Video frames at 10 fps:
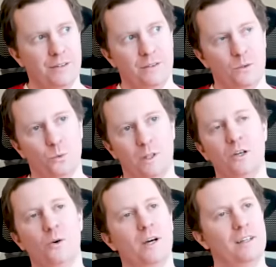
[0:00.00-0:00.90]
with
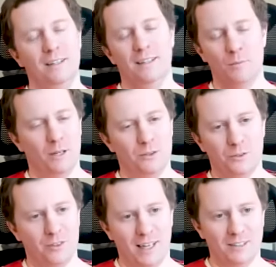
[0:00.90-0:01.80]
no idea about the
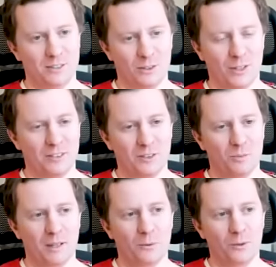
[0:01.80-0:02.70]
financial crisis,
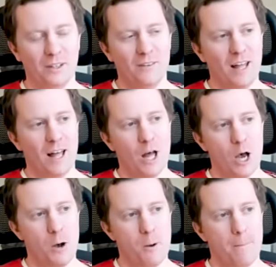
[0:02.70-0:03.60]
by the way,
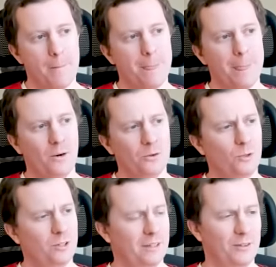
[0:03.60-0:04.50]
um, I was
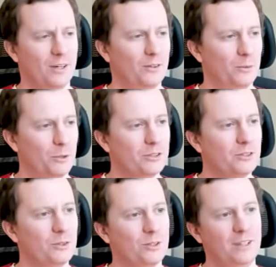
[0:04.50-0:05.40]
walking around the
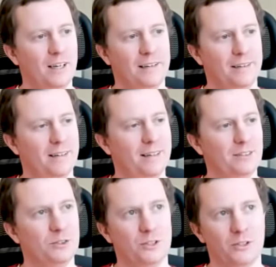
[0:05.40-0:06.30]
bookstore and I
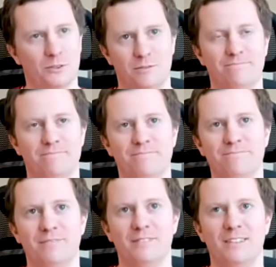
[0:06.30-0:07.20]
sort of
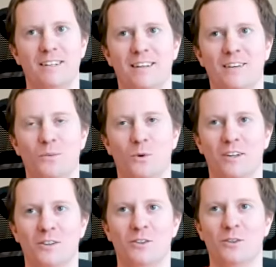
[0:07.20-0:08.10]
uh,
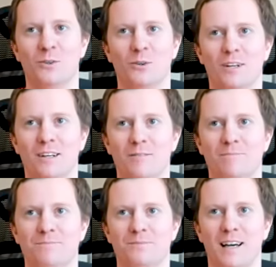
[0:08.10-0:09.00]
wanted to. Uh,
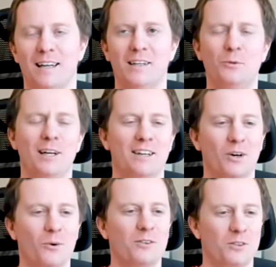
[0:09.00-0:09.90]
I didn't really know
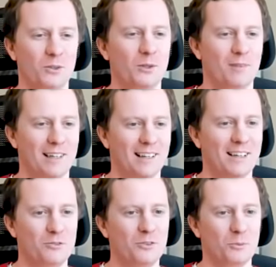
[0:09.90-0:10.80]
what to do with my
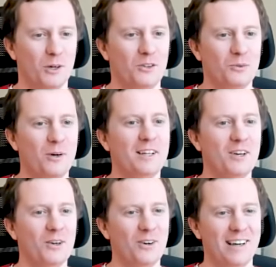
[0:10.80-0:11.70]
life, to be honest with
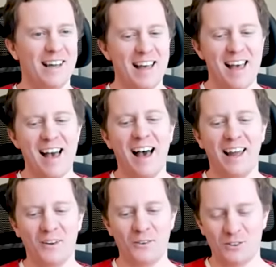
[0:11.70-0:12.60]
you. And
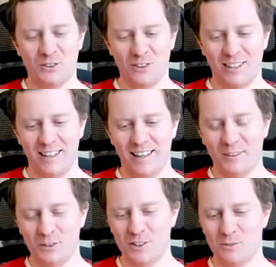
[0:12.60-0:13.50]
it was uh, it
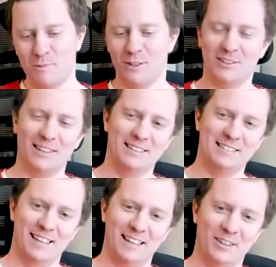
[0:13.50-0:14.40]
was this book that
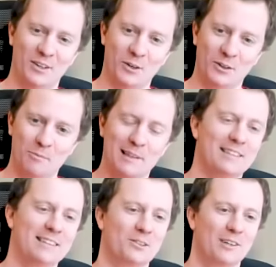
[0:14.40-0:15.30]
said, you know, the
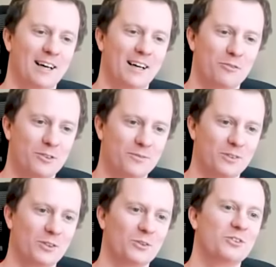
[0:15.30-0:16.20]
business of life.
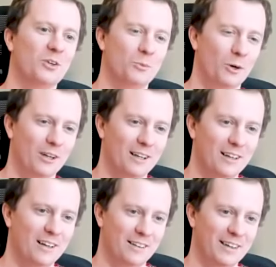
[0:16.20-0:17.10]
So Snowball,
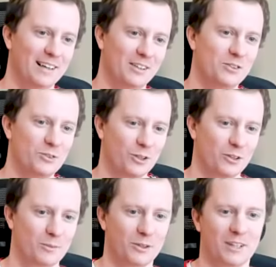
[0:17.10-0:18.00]
uh, the Alice Schroeder
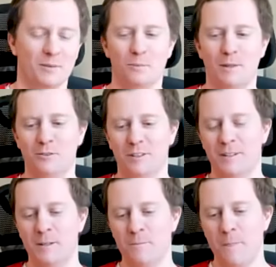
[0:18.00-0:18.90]
book about Buffett
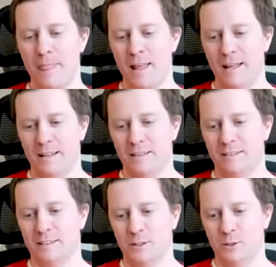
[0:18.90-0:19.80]

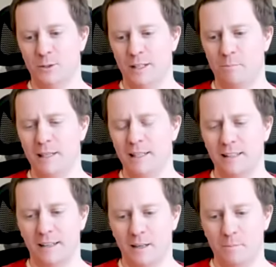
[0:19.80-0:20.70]
so I picked
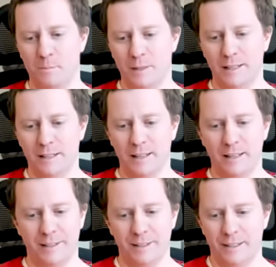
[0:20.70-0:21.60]
that up and
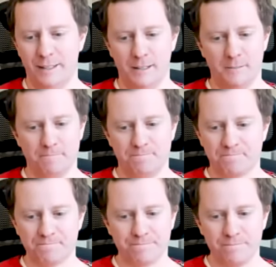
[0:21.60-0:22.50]
and um,
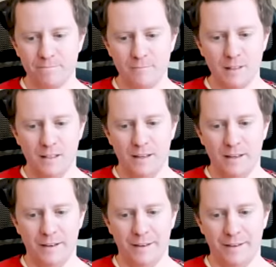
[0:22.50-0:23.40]

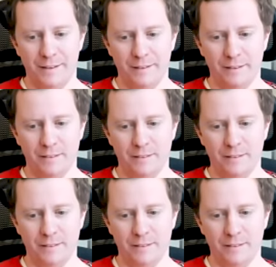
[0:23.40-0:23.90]
uh,